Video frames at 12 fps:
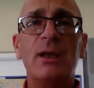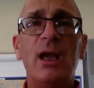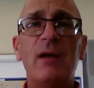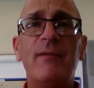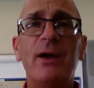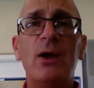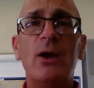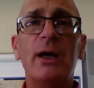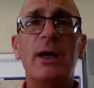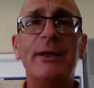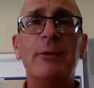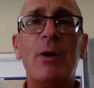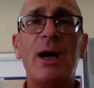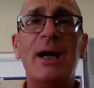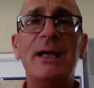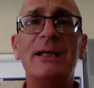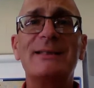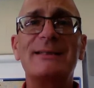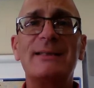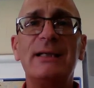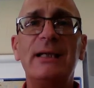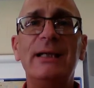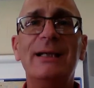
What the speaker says: Farleyc,